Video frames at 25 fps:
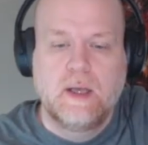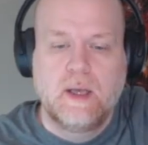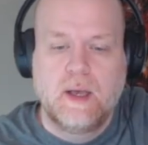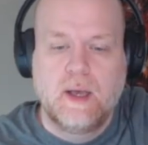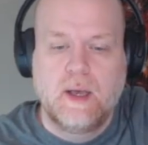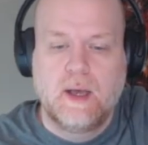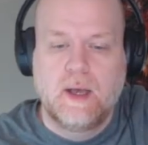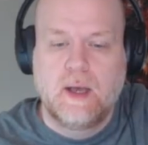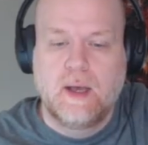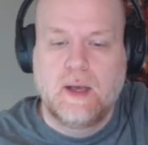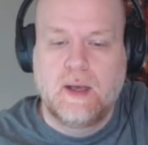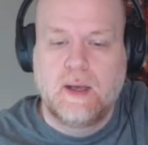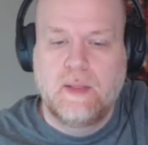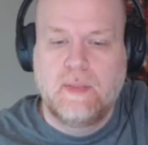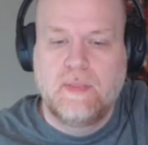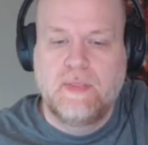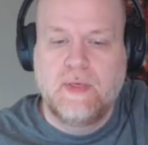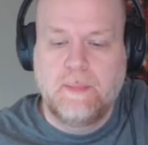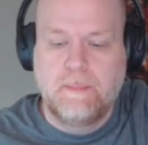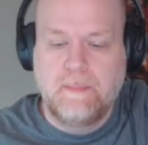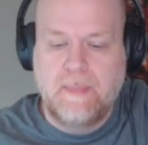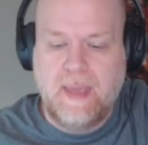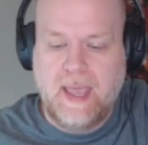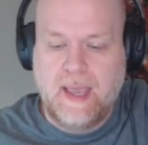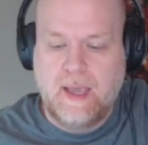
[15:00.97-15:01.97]

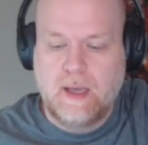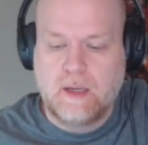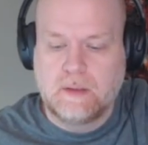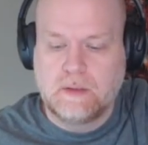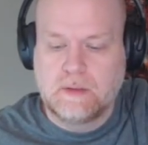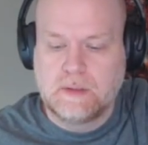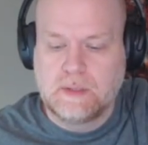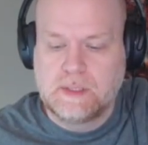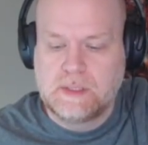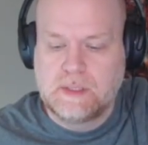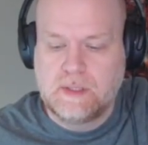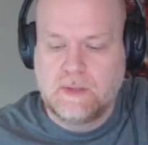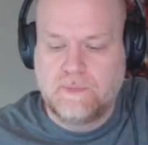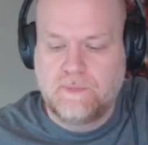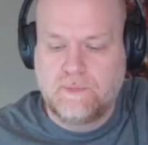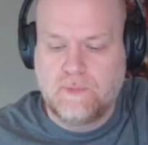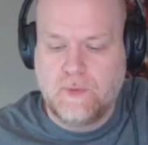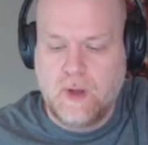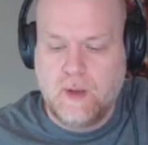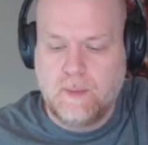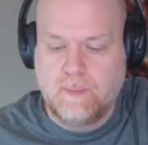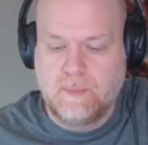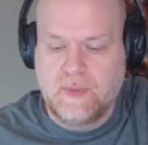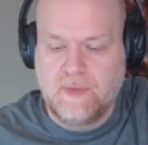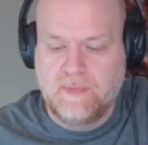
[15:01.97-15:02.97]
the males
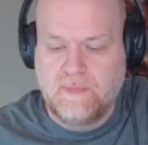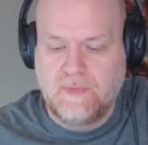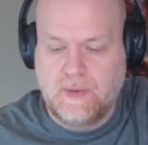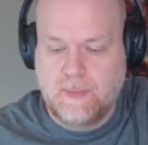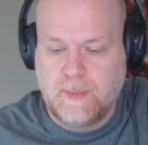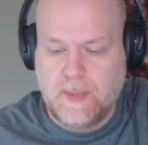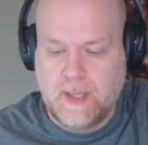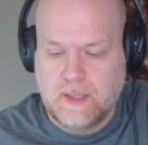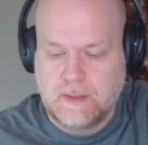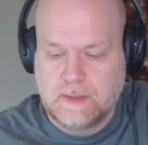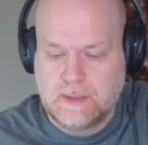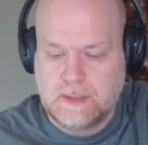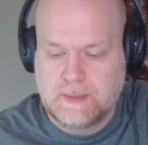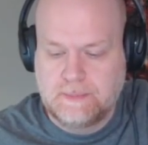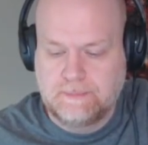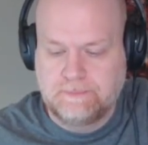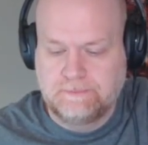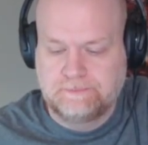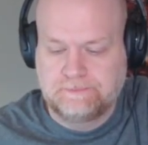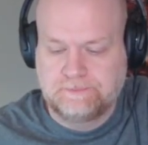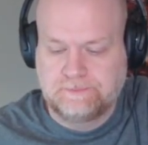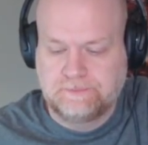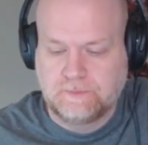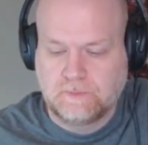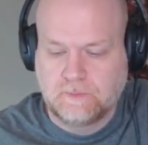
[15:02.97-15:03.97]
from the females?
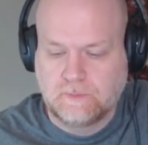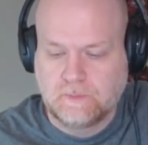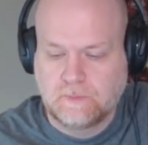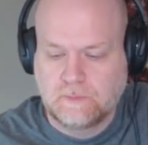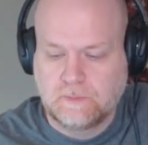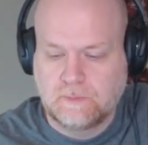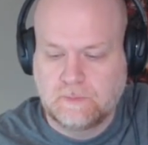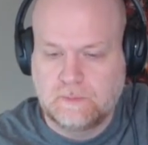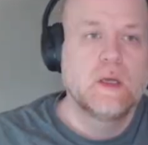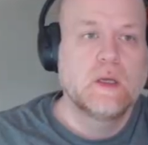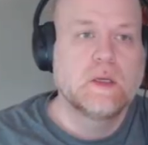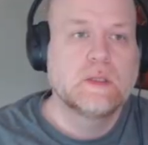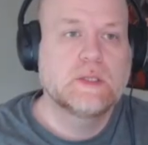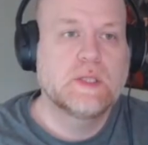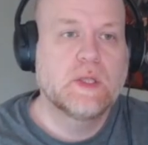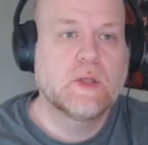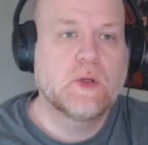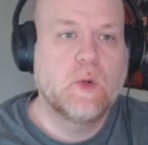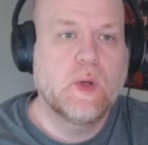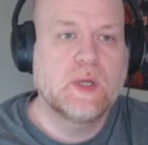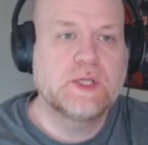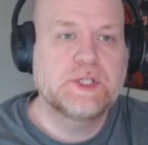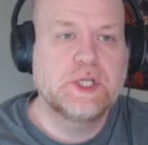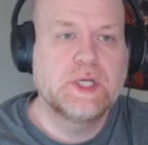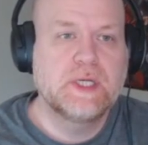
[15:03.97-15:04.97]
So the
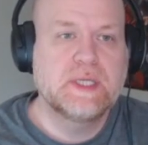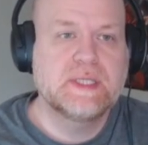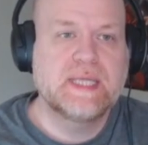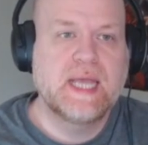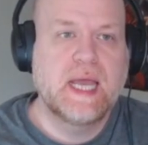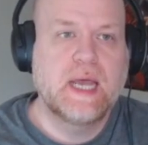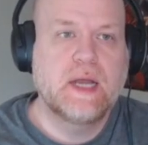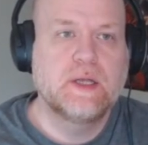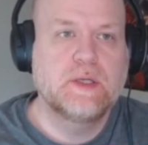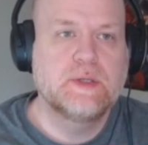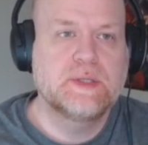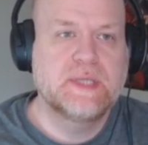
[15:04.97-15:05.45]
question is, how do you